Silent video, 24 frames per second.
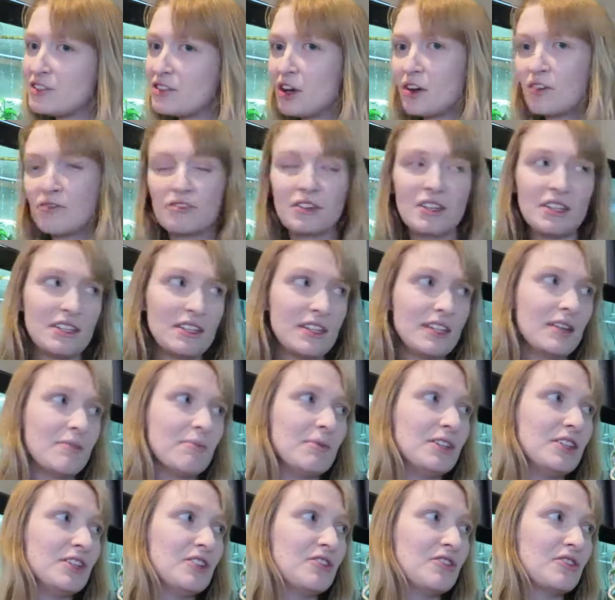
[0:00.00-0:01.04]
You don't really see
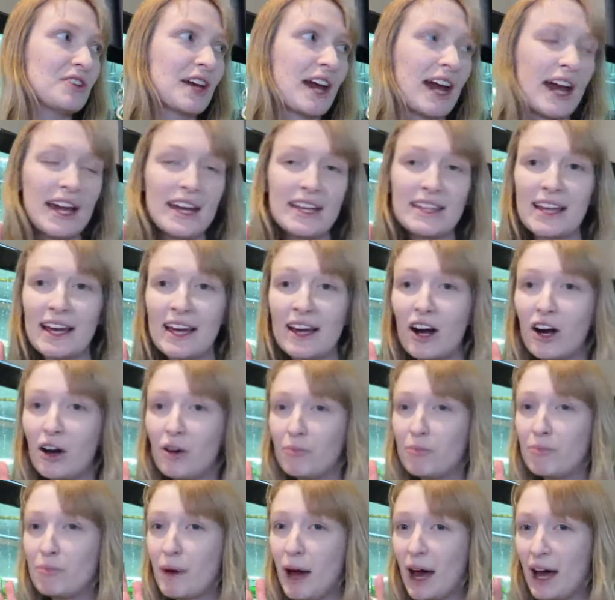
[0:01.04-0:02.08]
them in the UK, they
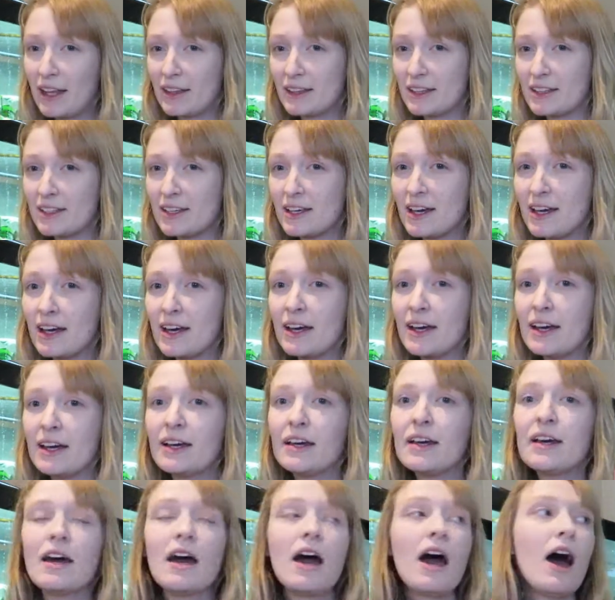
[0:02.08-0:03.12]
are banned here.